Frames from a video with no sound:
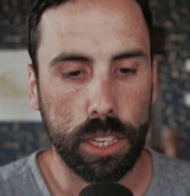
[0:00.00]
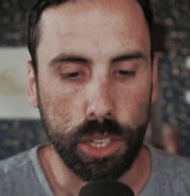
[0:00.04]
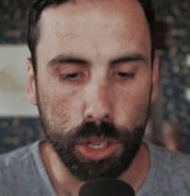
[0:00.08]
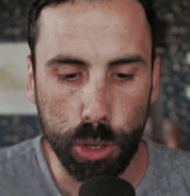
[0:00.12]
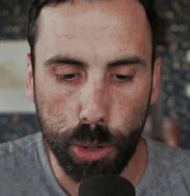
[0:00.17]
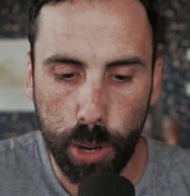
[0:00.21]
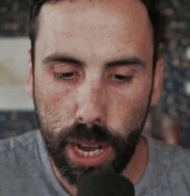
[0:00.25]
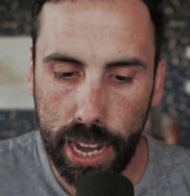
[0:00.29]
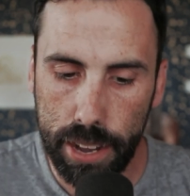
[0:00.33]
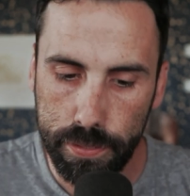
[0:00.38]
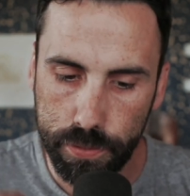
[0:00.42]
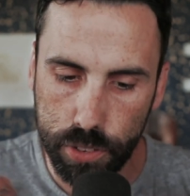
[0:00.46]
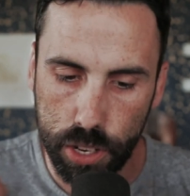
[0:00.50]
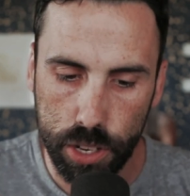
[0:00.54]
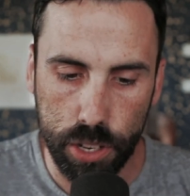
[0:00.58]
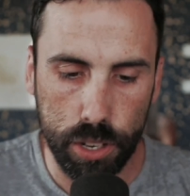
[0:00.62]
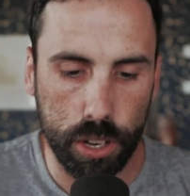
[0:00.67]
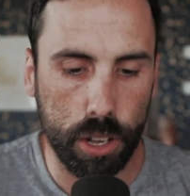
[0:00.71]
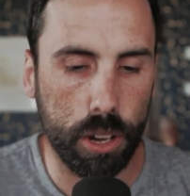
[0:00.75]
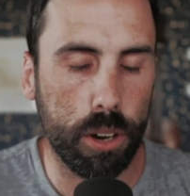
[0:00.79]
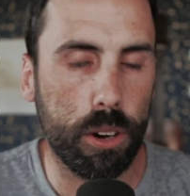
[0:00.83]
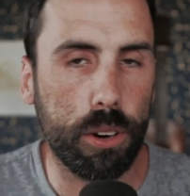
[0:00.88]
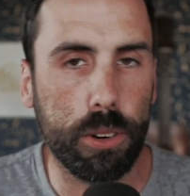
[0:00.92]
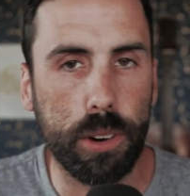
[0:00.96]
You have to
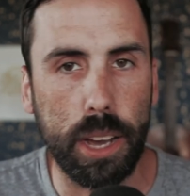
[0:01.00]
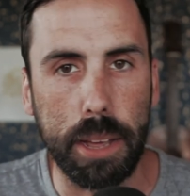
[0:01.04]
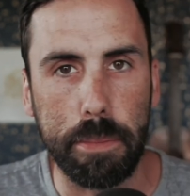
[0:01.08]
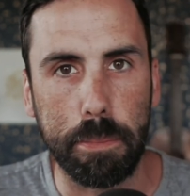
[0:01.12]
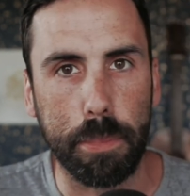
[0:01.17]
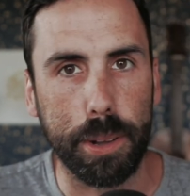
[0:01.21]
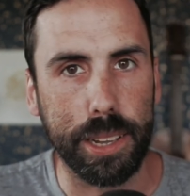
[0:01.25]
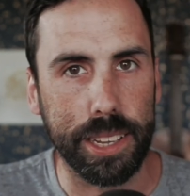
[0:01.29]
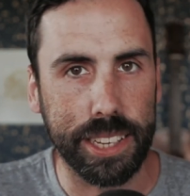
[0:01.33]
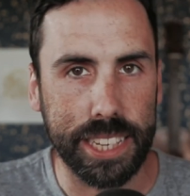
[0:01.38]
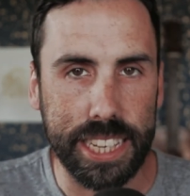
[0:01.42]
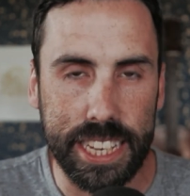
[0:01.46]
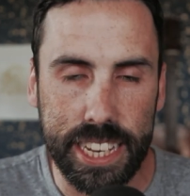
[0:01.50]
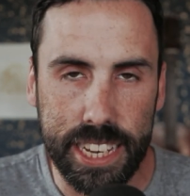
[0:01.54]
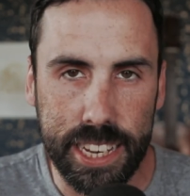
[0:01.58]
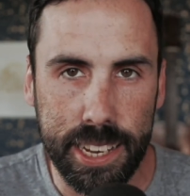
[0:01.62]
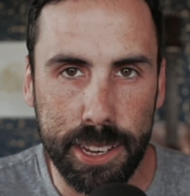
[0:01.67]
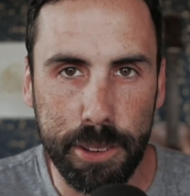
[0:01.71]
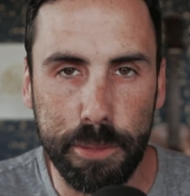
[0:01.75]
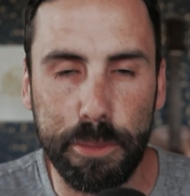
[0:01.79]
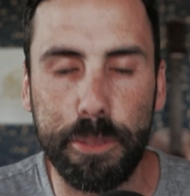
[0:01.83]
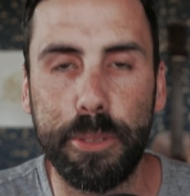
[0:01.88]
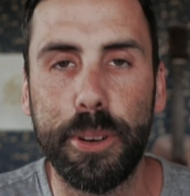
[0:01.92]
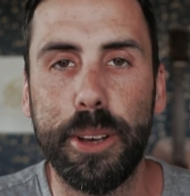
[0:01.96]
know and
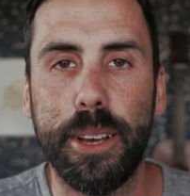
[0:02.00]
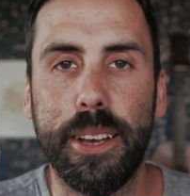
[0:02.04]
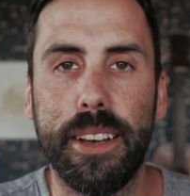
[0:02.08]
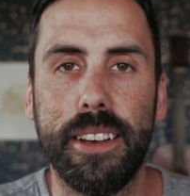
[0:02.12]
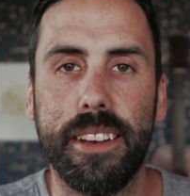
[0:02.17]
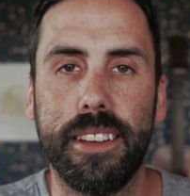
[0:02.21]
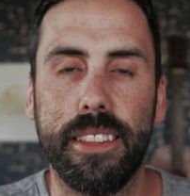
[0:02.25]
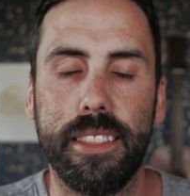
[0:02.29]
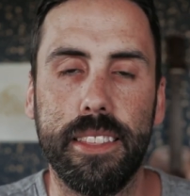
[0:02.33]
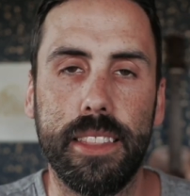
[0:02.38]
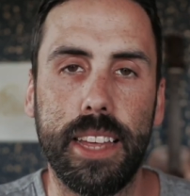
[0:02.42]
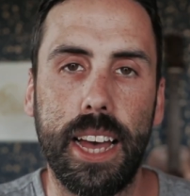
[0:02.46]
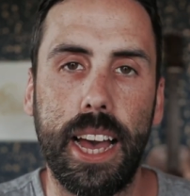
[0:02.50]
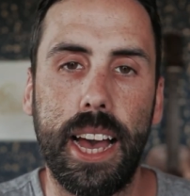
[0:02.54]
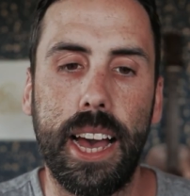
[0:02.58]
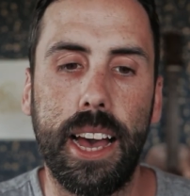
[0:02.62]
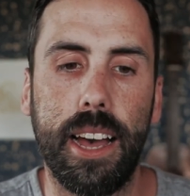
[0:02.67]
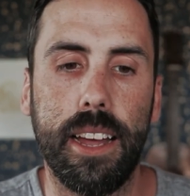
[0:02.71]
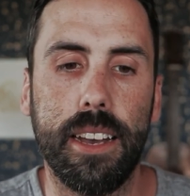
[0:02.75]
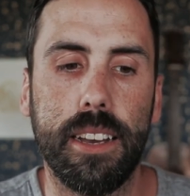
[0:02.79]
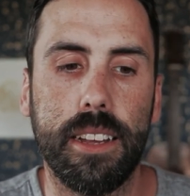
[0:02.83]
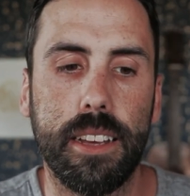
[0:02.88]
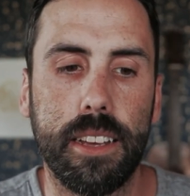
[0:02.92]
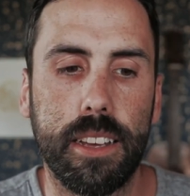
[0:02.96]
believe
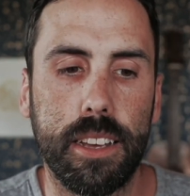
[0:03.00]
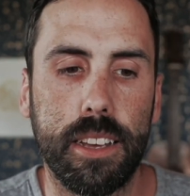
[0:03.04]
that